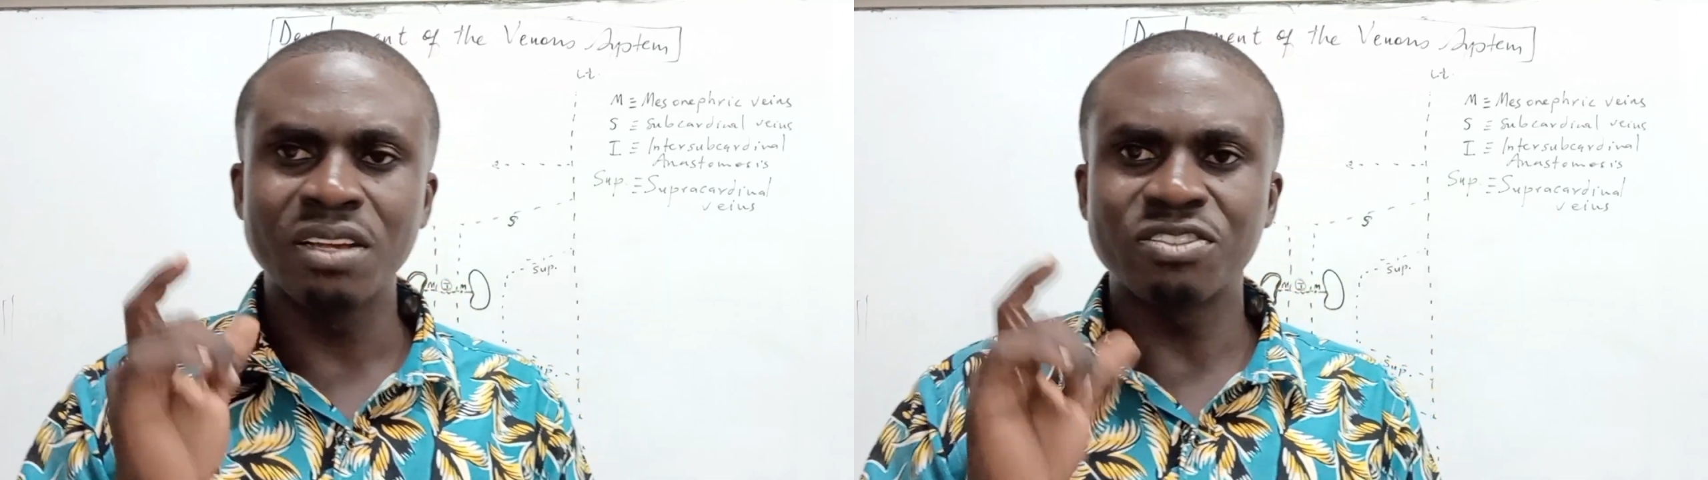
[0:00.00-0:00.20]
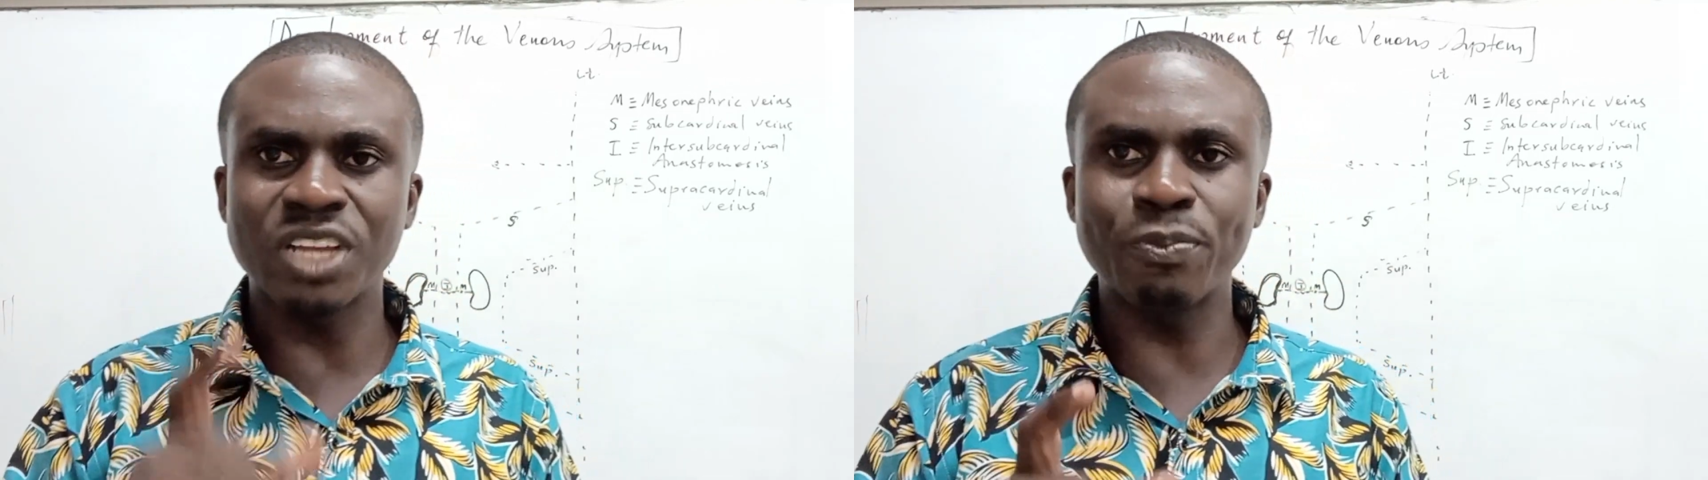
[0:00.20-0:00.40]

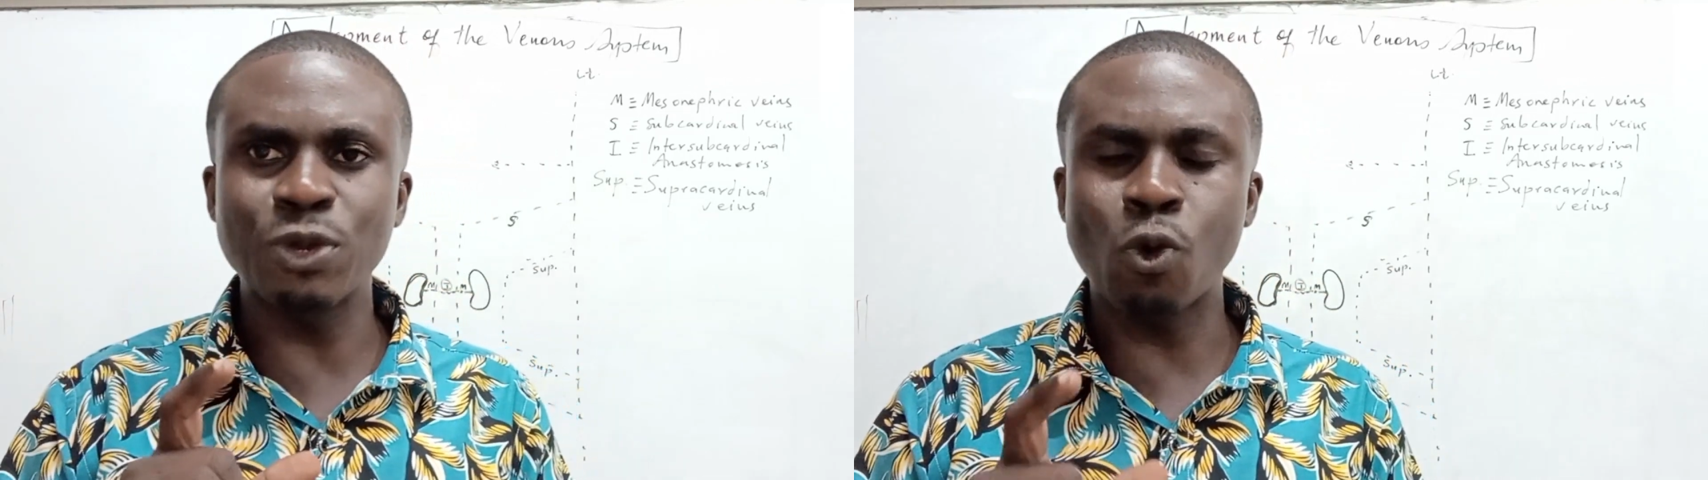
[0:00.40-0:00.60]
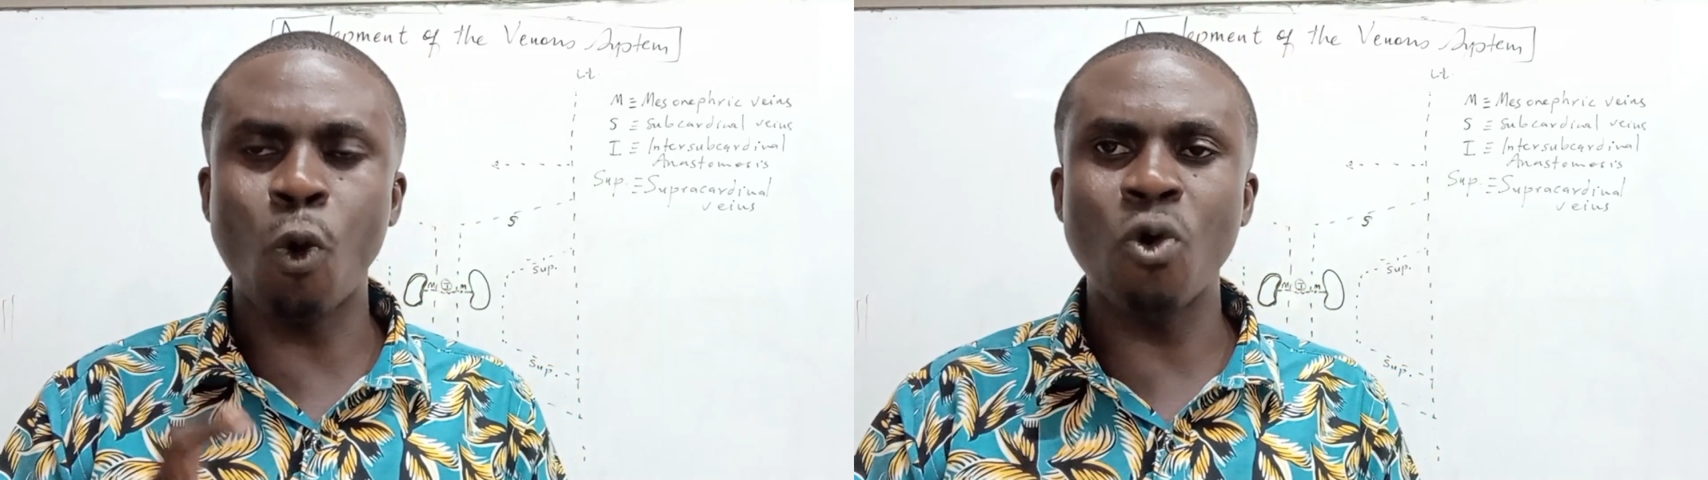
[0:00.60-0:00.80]
something
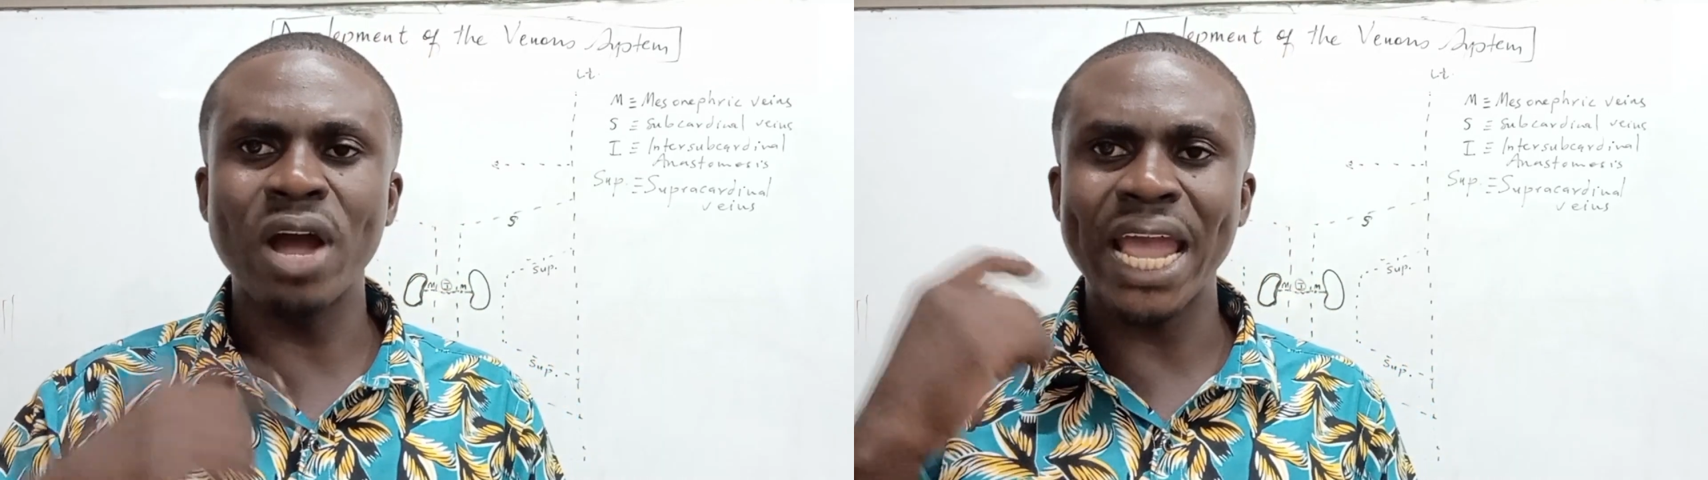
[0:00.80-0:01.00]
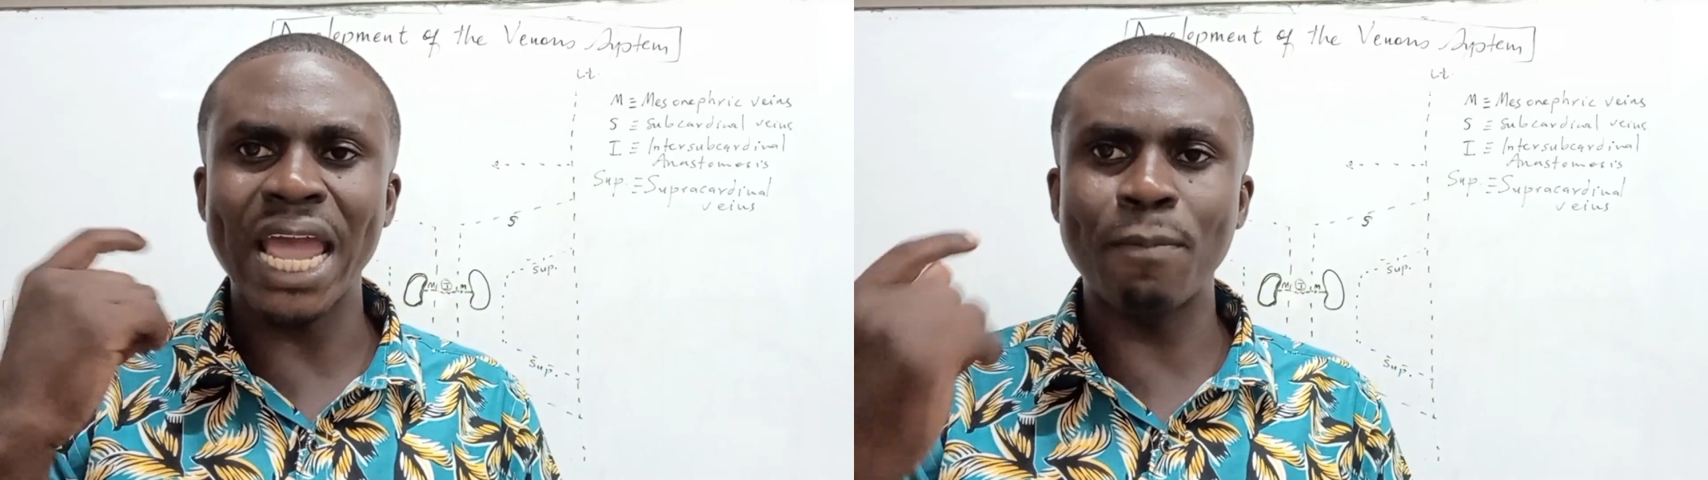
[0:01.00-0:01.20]
we
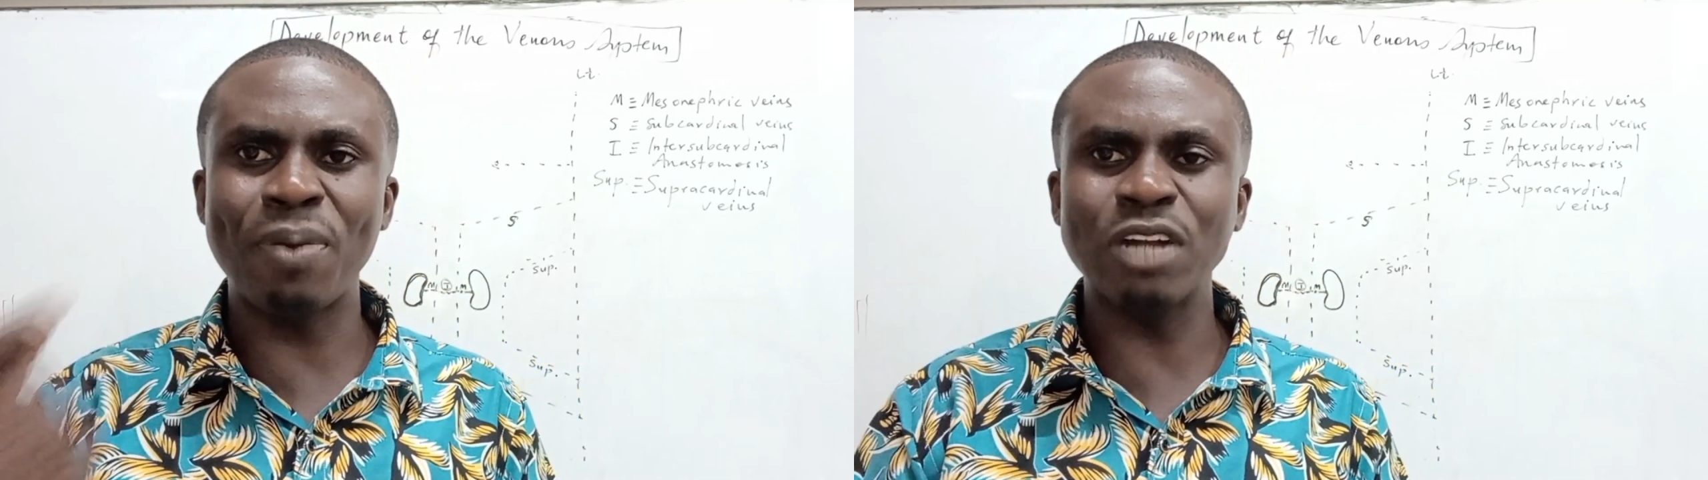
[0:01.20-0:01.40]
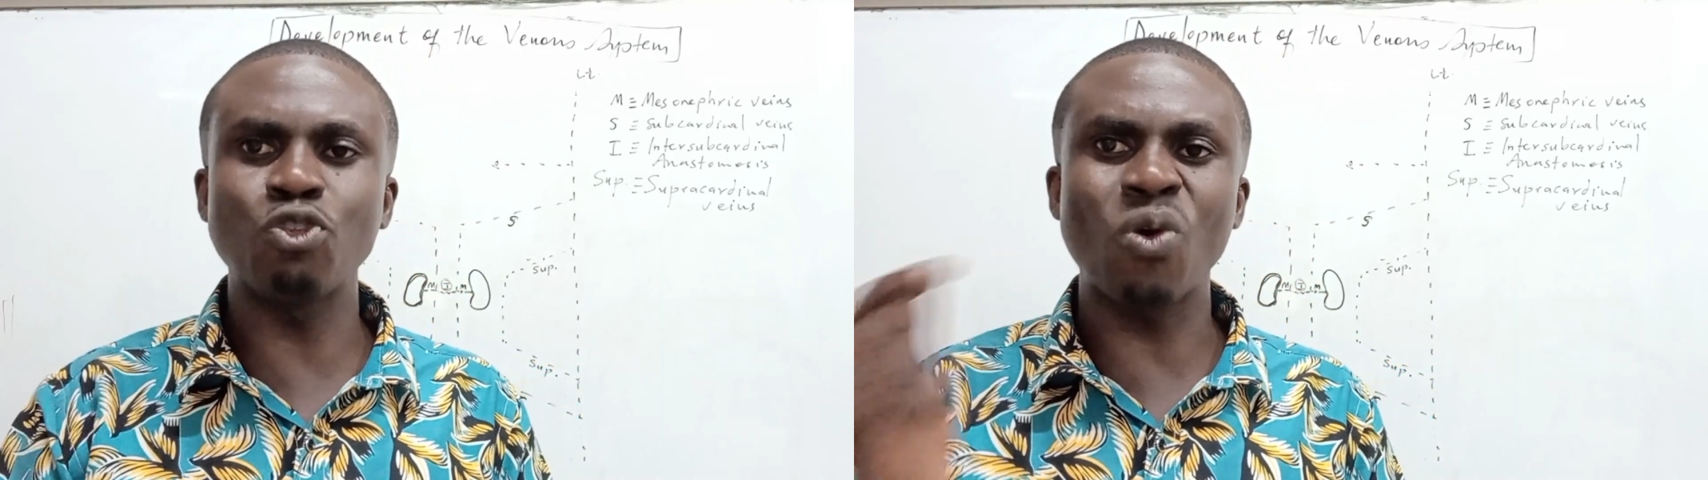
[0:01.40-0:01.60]
call
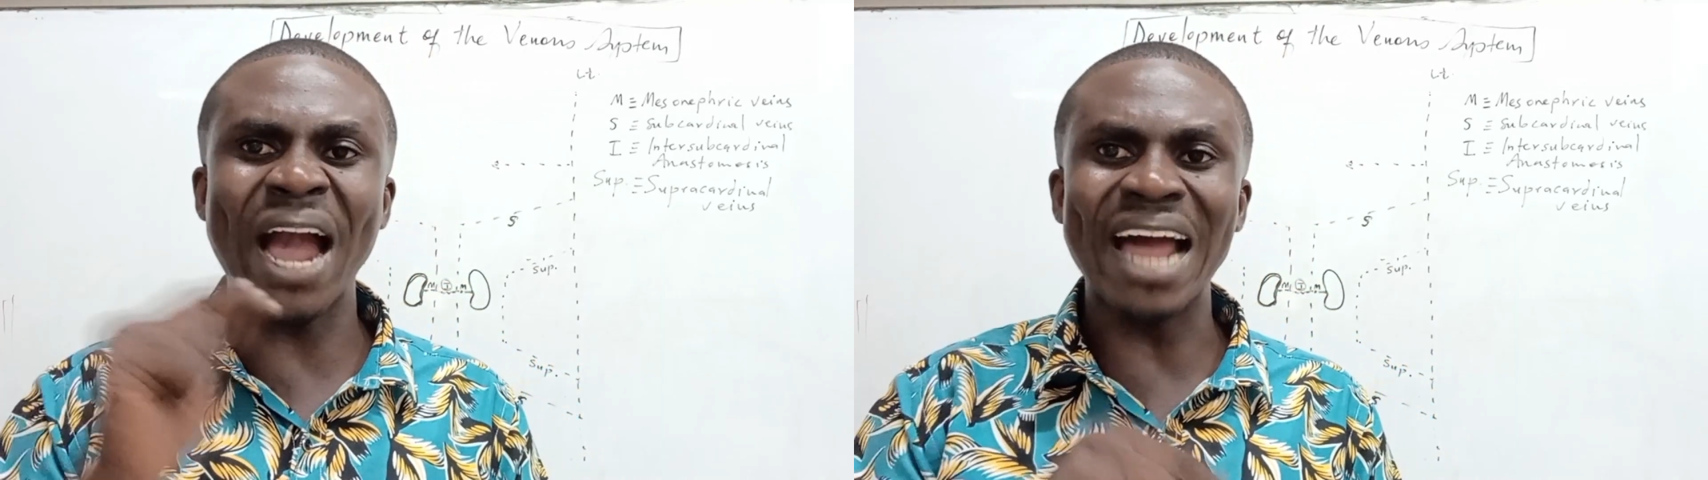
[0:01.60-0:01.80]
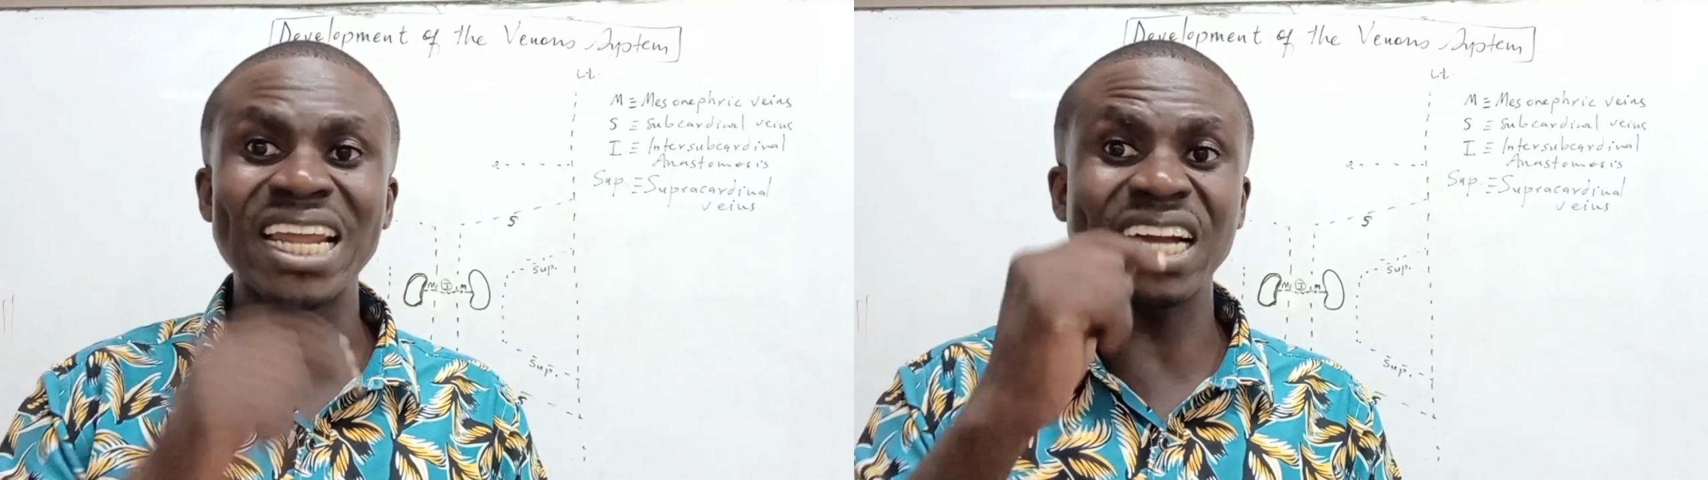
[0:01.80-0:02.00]

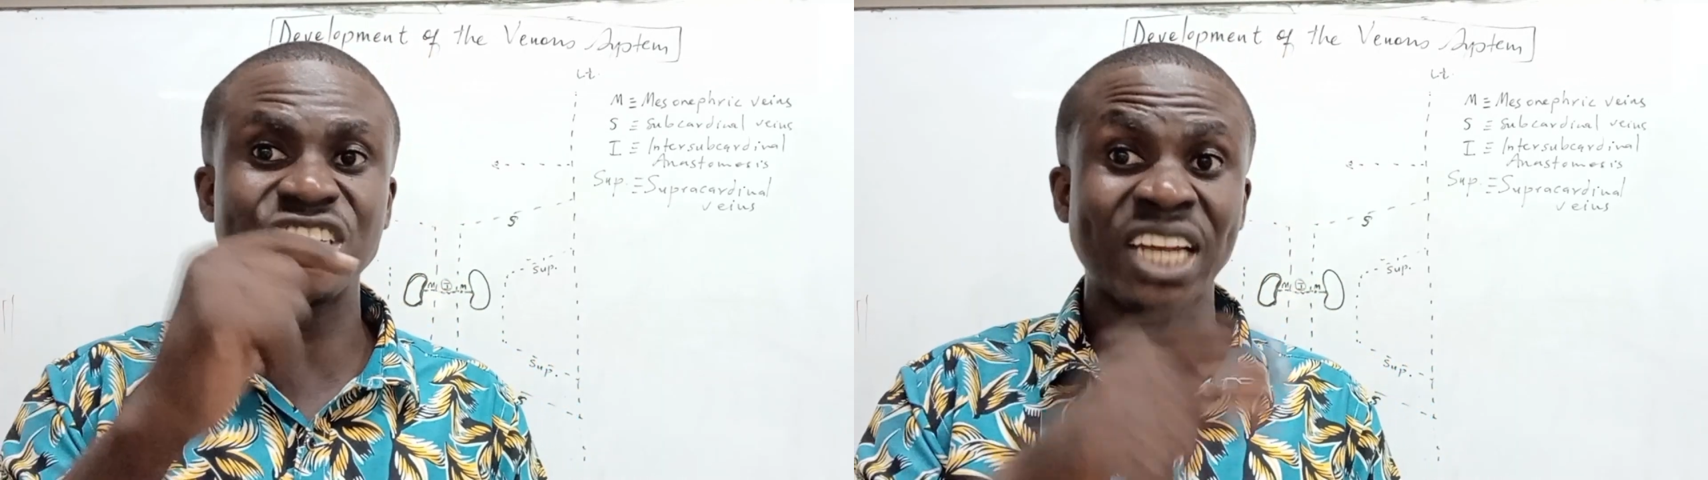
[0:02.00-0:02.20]
hepatocardiac